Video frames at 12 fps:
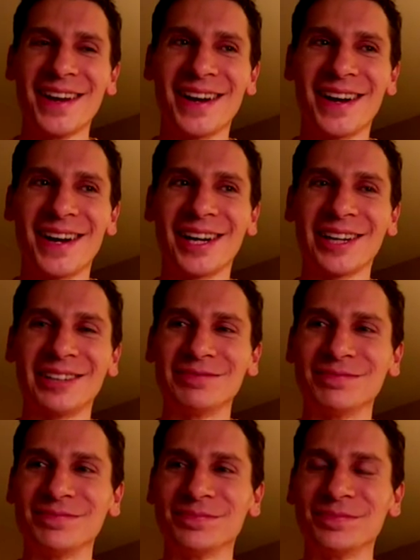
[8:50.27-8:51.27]

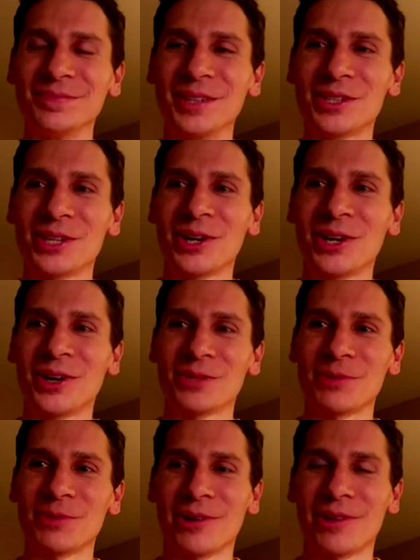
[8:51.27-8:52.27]
I'm just
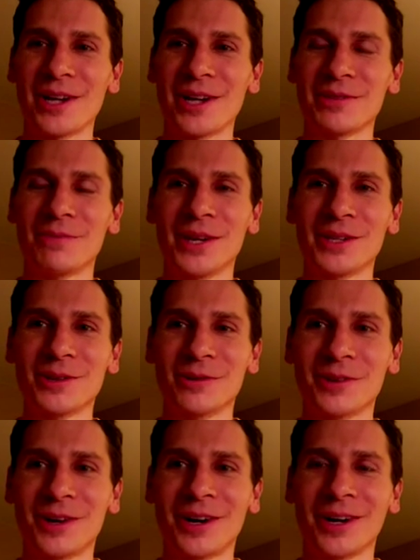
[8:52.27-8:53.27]
curious what your thoughts have been
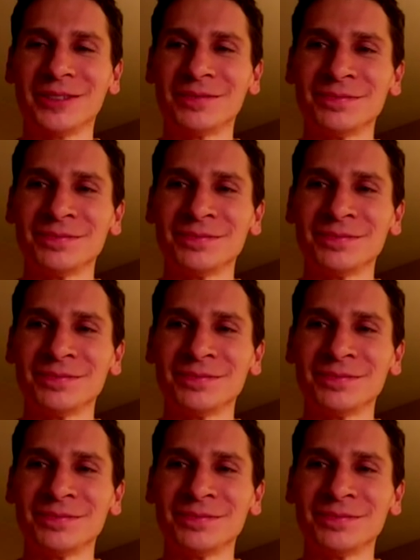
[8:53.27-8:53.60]
so far.